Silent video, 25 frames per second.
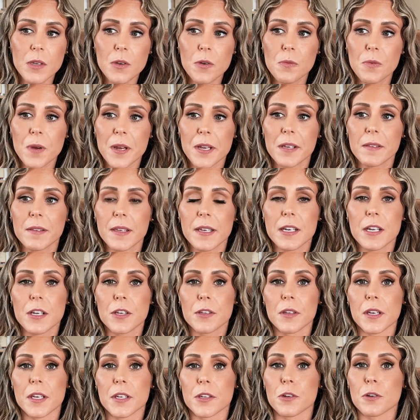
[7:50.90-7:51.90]
regulating
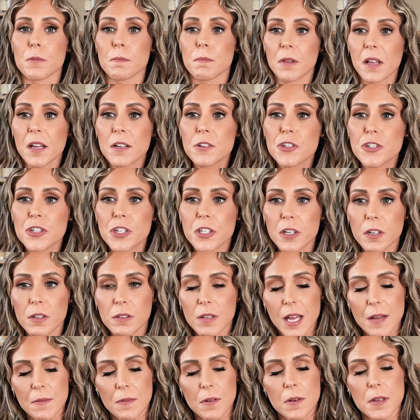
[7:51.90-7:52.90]
like your blood sugar
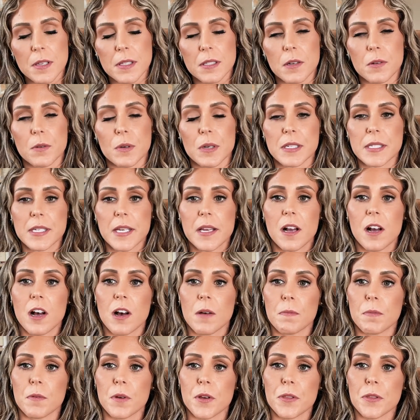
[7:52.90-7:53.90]
level, it's going to
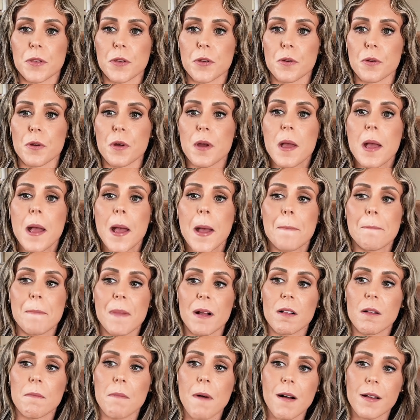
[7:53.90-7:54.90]
help with your
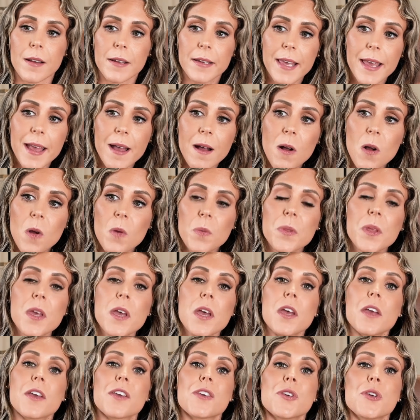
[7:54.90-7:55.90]
metabolic health.
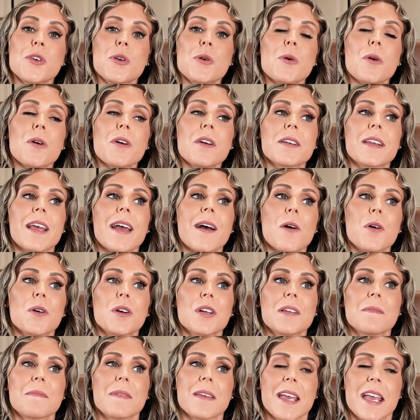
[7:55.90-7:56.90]
You're now
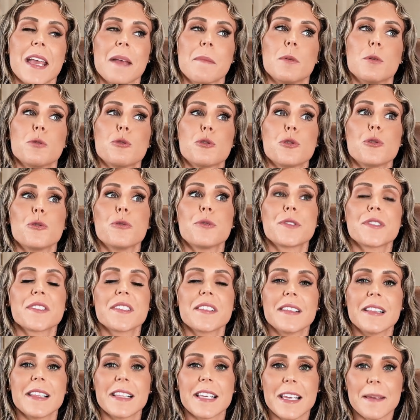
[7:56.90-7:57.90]
going to be able to
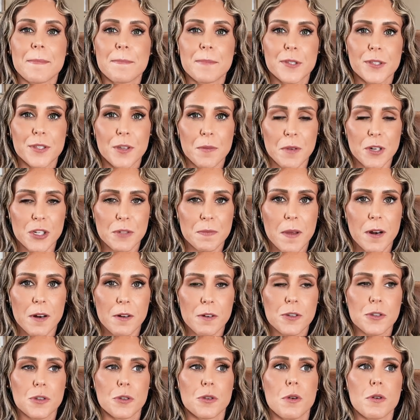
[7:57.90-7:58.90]
sleep so much better.
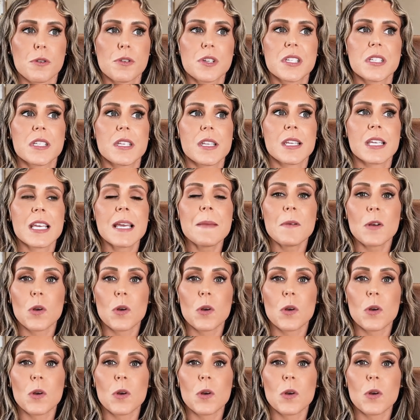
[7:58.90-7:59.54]
So your sleep